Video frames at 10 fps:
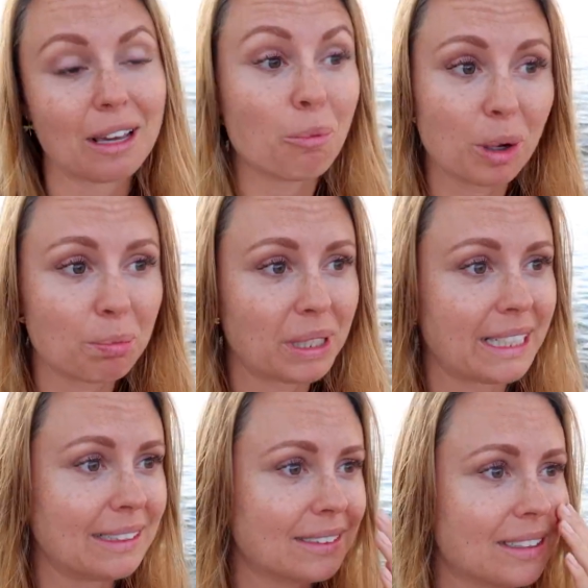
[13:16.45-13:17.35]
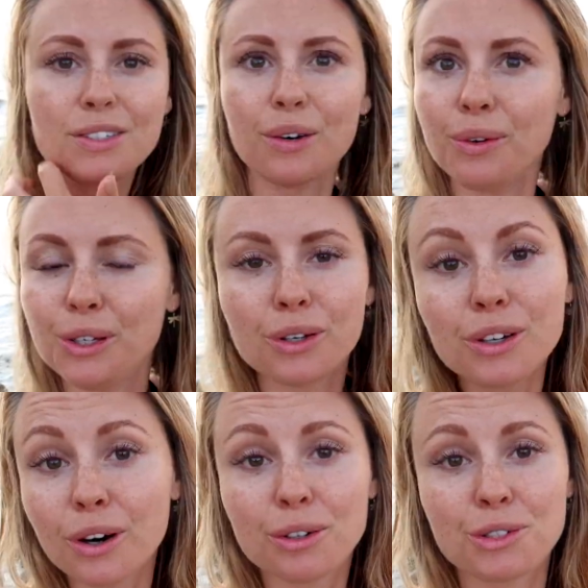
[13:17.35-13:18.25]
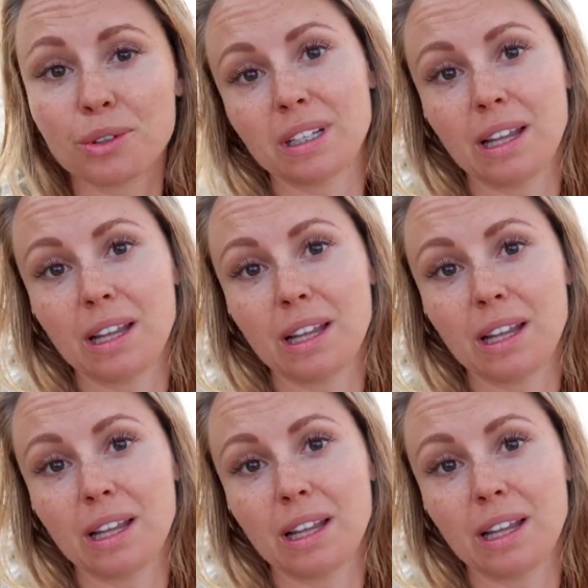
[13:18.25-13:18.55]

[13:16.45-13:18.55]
in one place so you can go to